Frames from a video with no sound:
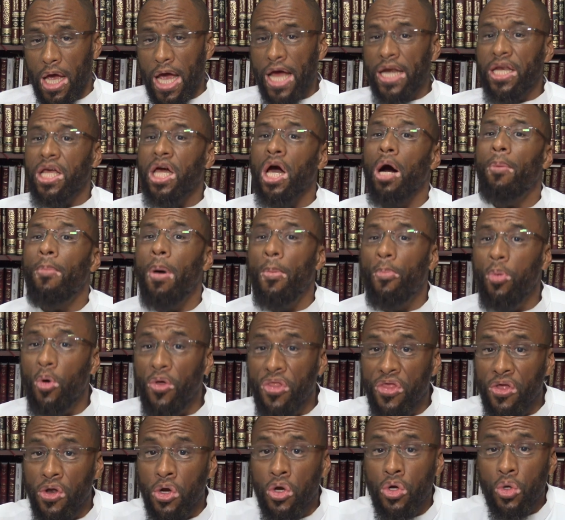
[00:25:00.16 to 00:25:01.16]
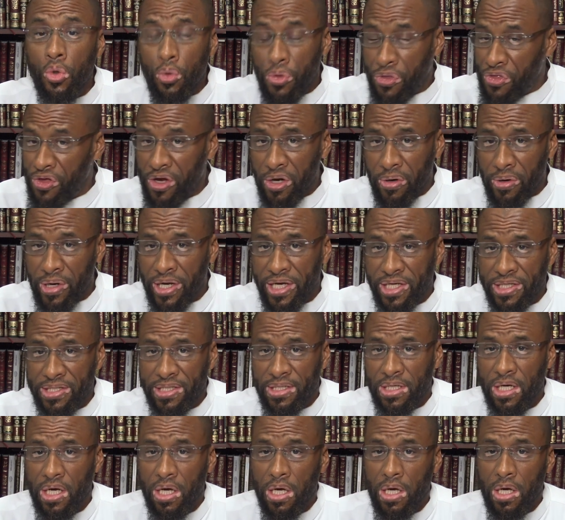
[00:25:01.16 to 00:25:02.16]
and come up with new
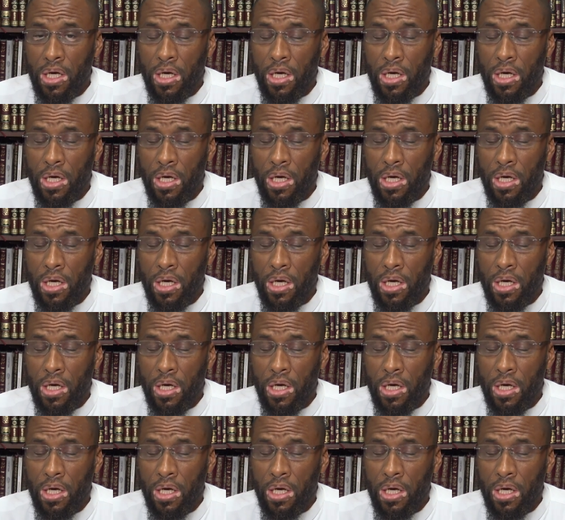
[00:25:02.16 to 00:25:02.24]
theories.